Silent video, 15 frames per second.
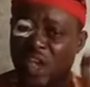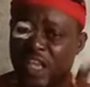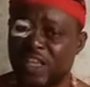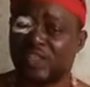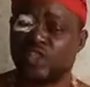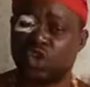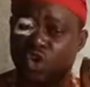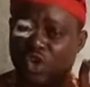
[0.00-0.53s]

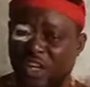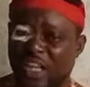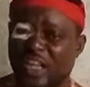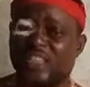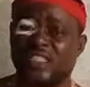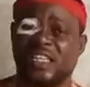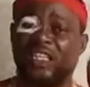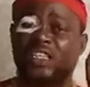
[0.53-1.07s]
is
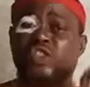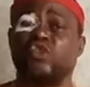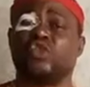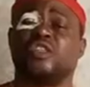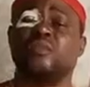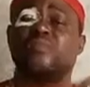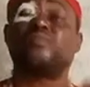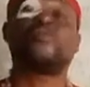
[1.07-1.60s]
connected to
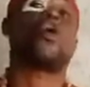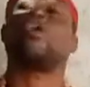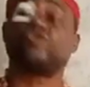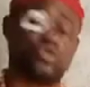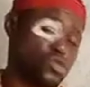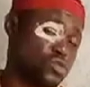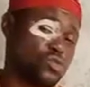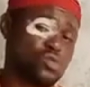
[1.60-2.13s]
the
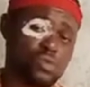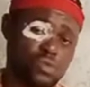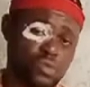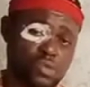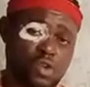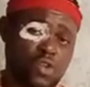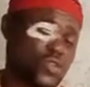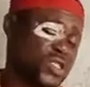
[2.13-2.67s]
blood
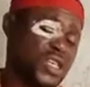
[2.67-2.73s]
of